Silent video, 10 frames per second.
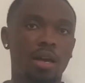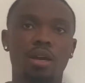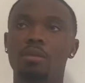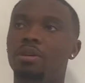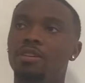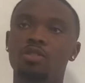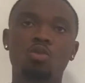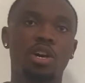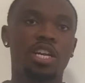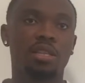but if you
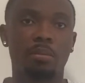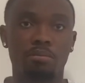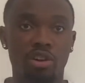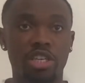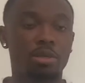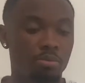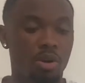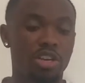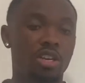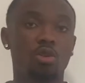want to get the British
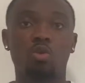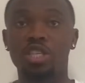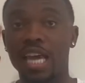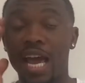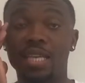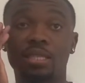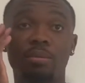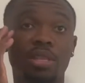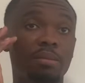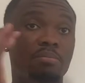market, which has some of
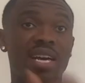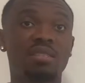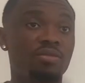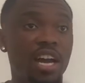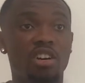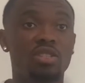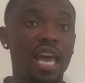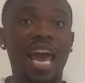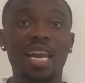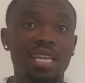the best fighters
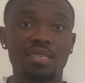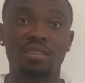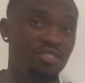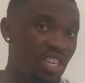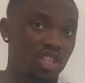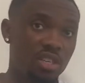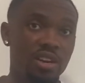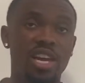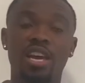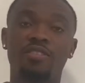at his division,
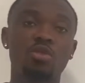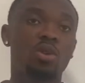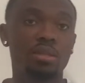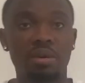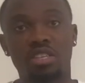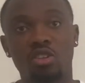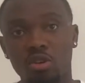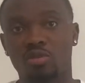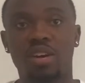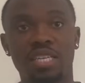if he wants to make those
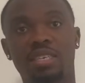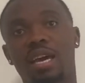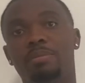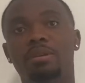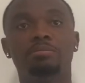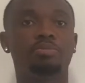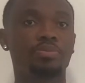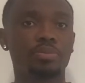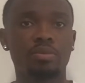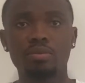fights happen
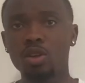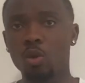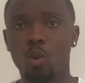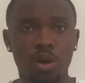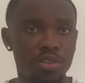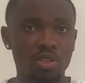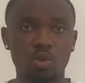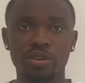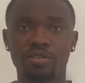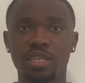with the
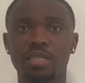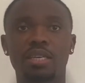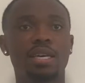swiftness,